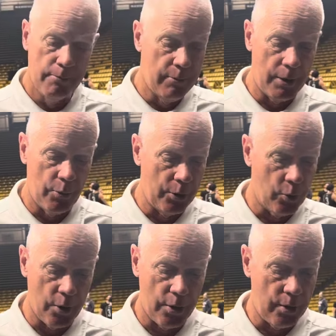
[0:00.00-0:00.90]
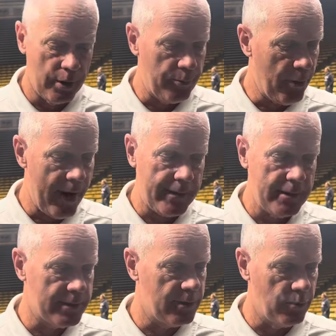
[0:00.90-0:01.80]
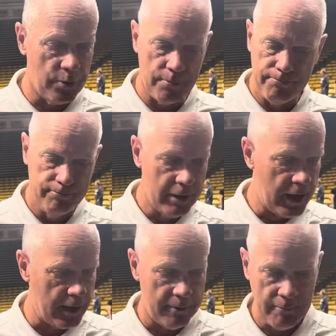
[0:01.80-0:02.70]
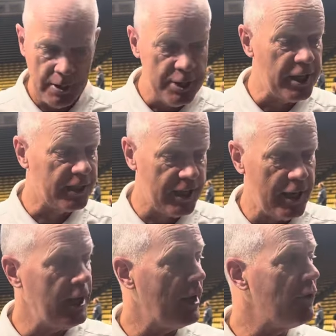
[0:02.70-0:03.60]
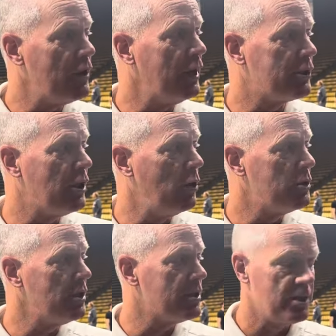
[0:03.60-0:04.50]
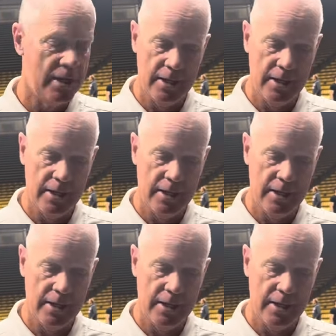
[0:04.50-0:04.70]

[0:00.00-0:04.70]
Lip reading: But when we're in practice and we're kind of dictating everything as coaches,